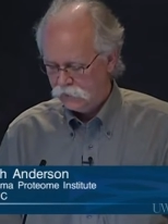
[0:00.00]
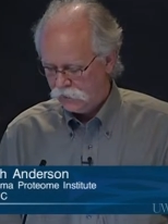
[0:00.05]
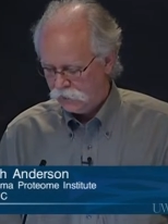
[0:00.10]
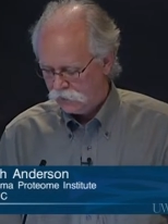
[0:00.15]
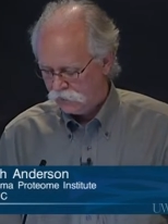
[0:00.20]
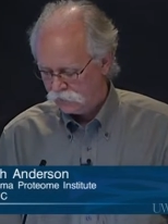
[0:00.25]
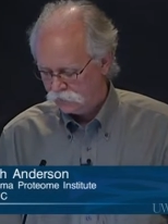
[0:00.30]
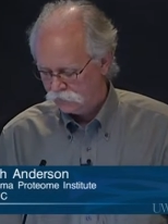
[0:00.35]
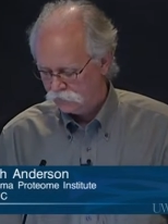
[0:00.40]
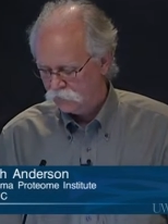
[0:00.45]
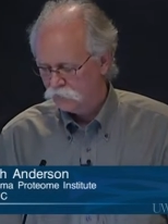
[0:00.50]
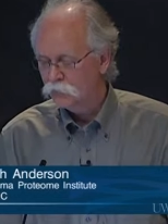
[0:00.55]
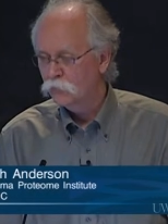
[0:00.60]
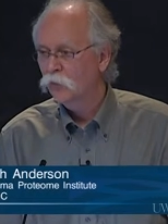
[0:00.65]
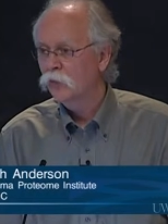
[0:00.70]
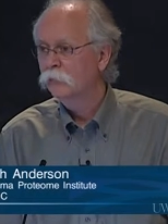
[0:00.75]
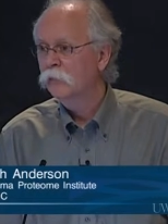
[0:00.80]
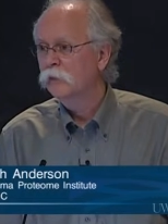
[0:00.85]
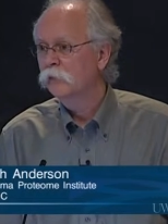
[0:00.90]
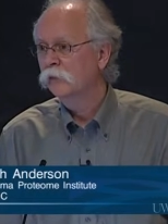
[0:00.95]
And the
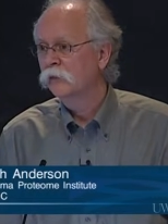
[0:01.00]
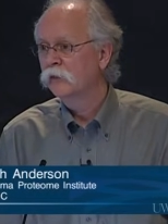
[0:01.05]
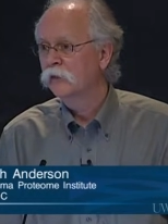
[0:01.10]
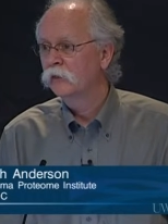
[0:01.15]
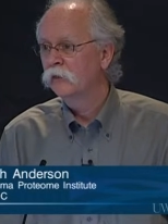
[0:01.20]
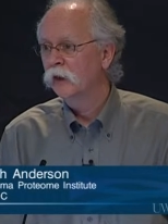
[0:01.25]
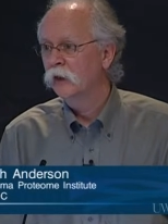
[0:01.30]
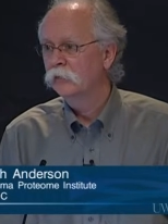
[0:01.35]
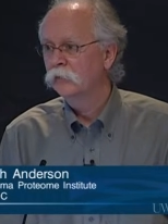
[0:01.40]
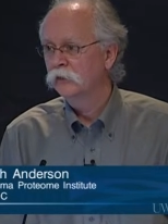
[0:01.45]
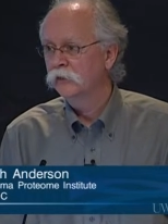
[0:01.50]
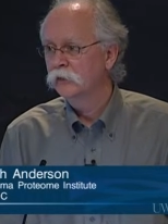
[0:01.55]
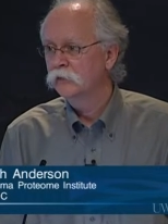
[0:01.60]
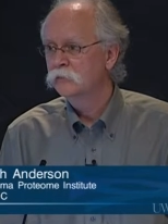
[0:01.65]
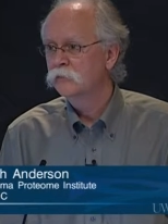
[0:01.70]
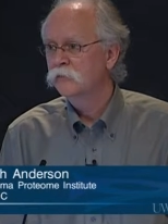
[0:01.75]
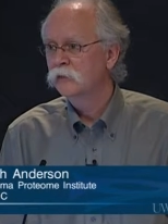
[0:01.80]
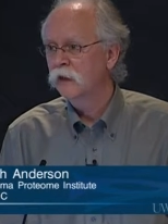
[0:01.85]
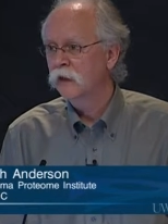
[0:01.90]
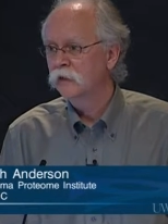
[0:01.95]
more people that are enabled to
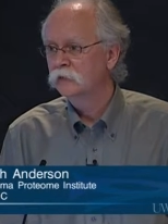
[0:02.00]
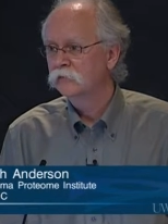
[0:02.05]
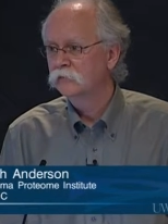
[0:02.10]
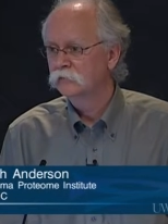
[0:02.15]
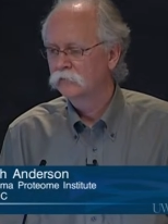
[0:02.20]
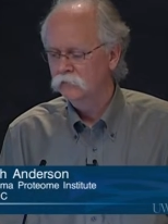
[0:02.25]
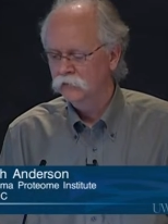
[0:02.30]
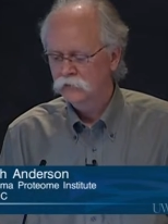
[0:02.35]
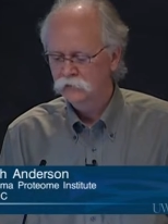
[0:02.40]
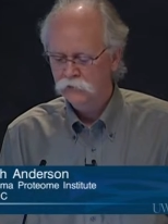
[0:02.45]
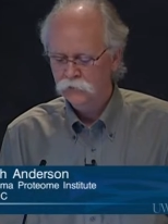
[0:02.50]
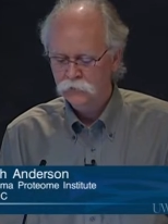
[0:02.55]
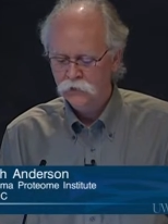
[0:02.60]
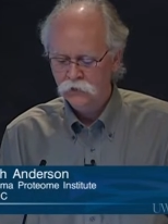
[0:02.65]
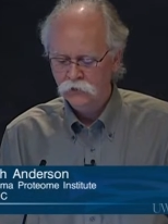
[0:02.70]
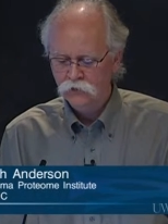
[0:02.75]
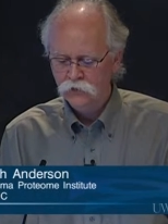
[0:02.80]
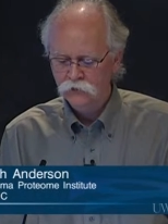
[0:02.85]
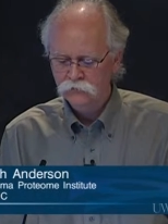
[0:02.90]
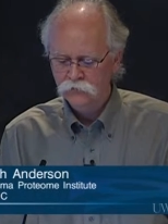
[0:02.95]
do that, the, the
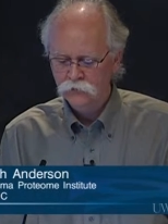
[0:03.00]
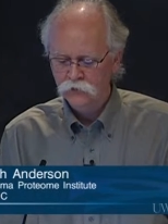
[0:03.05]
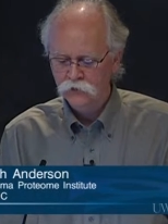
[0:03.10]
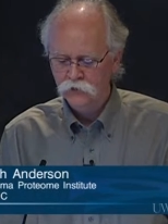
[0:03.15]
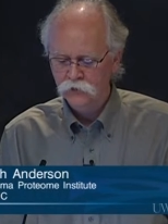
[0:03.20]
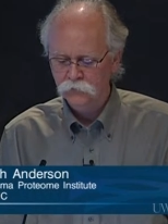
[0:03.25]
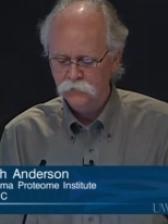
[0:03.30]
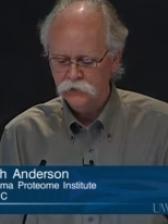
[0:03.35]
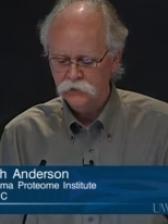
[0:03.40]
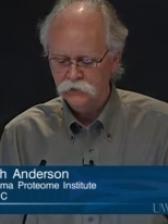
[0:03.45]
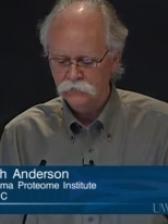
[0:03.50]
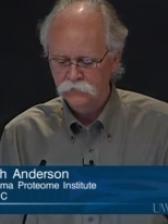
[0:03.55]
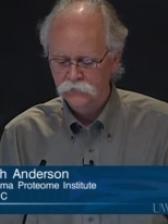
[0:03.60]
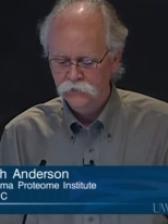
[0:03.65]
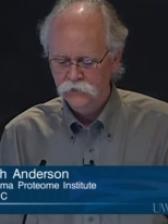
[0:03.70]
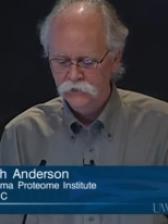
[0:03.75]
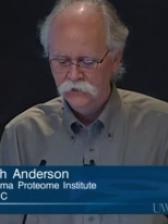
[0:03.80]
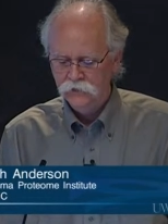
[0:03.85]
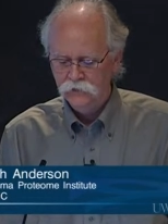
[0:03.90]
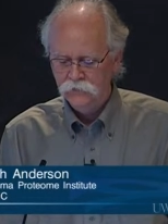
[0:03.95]
better off we're going to be
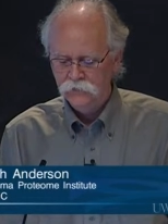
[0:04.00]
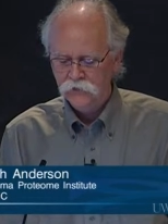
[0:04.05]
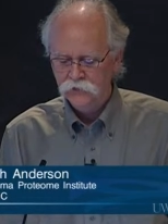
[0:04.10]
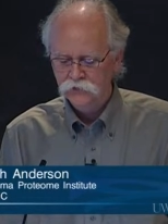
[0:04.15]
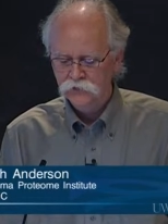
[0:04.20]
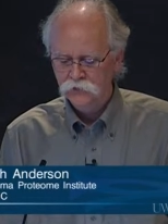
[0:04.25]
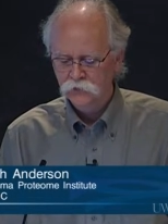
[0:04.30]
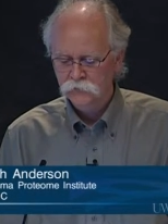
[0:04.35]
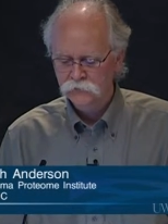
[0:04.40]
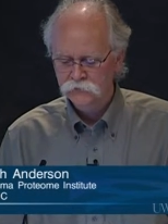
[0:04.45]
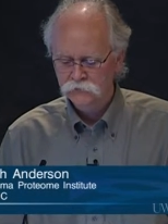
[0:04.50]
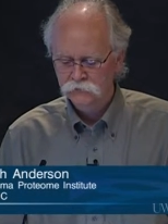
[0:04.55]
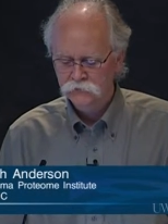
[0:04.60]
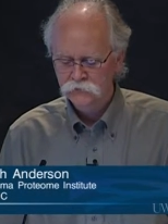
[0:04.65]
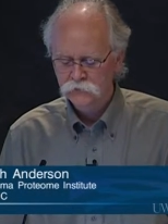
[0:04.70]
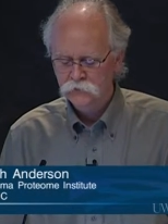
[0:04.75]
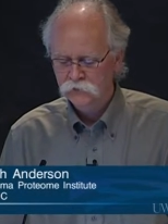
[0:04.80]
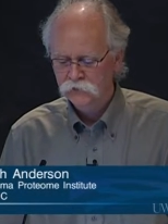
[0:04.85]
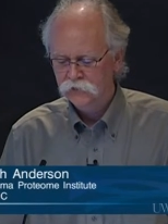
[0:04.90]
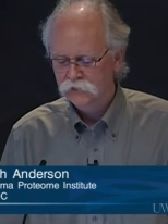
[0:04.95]
in terms of
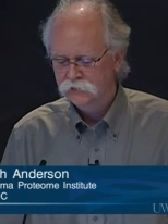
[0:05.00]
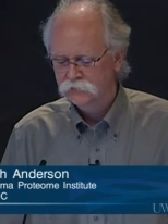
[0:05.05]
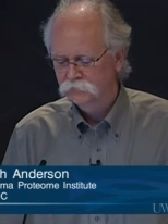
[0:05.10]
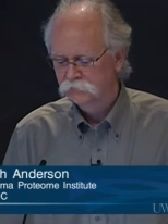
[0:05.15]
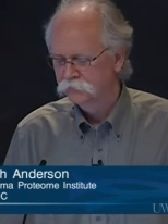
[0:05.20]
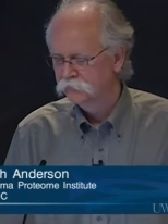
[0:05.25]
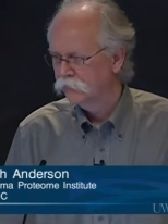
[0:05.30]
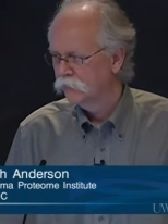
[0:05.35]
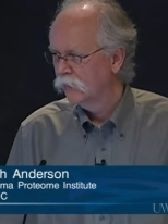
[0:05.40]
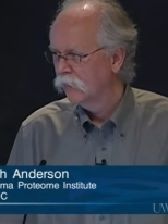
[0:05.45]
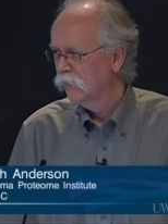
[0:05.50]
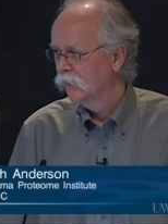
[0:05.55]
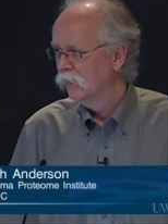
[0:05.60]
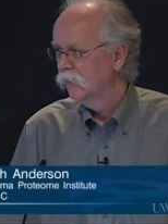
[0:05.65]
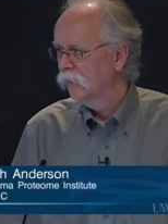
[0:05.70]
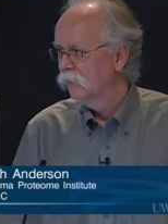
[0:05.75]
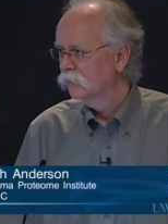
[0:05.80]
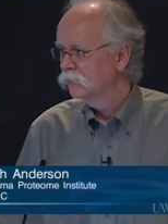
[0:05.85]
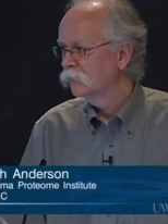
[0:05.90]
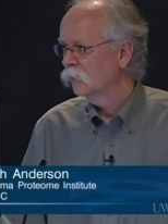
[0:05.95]
doing this.
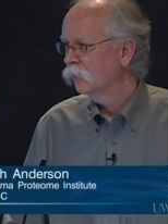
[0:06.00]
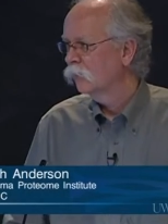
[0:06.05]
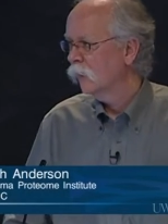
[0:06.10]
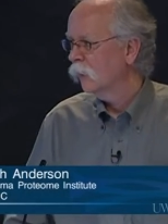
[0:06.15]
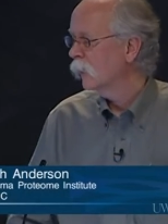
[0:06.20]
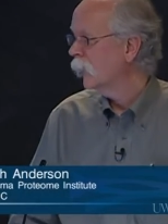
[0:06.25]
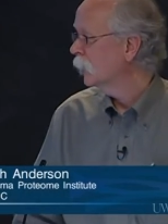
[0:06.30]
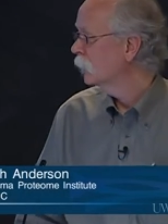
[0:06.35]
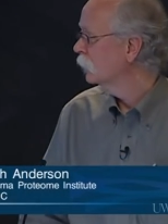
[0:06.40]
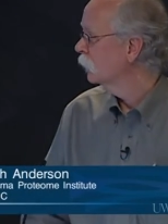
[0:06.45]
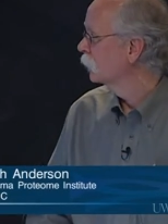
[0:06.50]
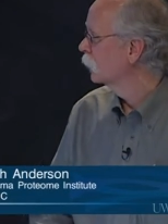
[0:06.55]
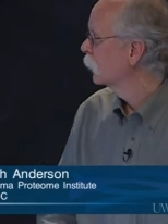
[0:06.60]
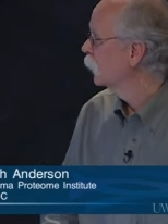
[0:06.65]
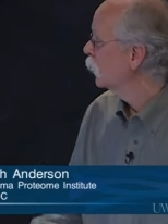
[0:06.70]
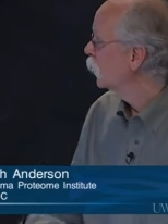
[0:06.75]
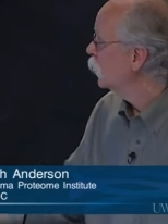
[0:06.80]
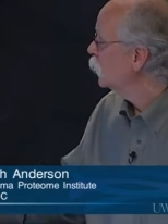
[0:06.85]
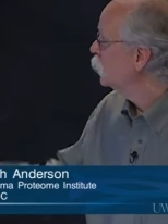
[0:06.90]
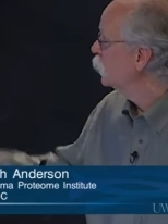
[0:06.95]
So I'd like to
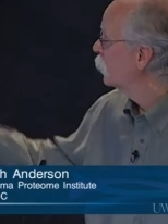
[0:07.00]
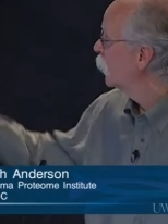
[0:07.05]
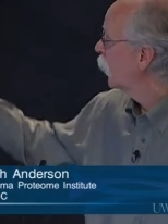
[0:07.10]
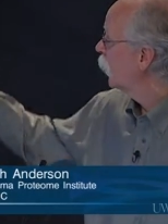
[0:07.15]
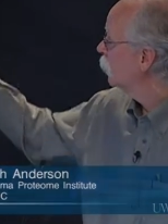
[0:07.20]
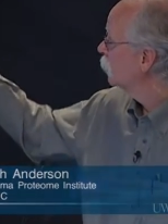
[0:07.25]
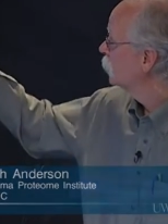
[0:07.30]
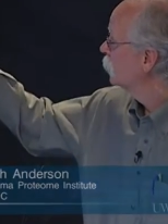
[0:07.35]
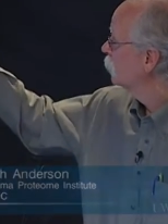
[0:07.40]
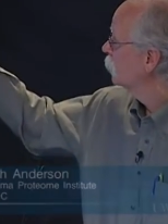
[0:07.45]
conclude by